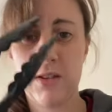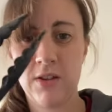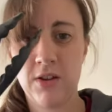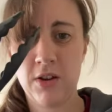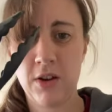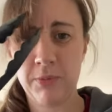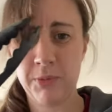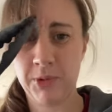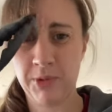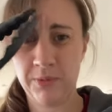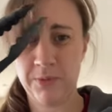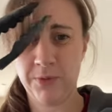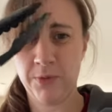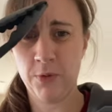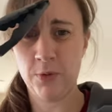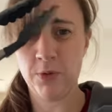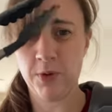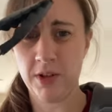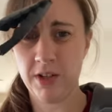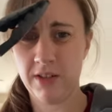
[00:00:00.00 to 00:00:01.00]
option
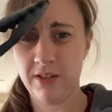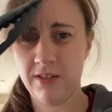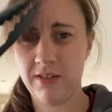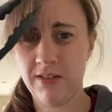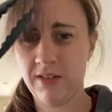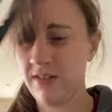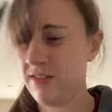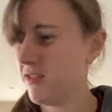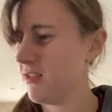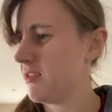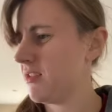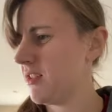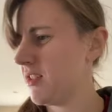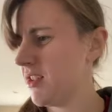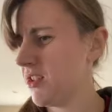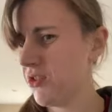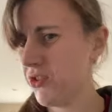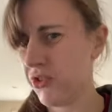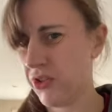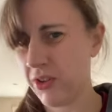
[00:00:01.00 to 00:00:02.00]
four
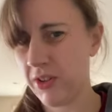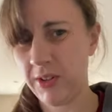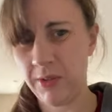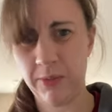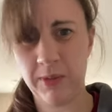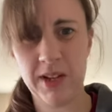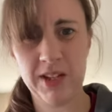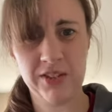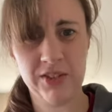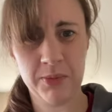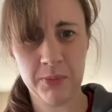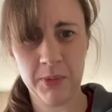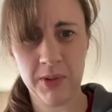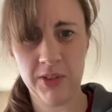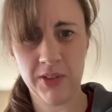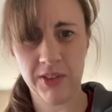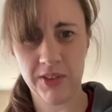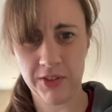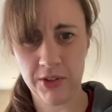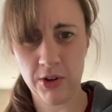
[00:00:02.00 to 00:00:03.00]
try to reach him
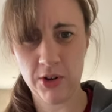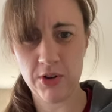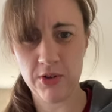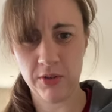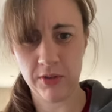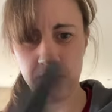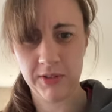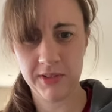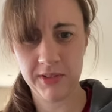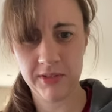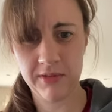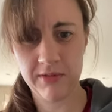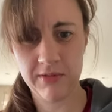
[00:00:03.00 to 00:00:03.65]
with the tongs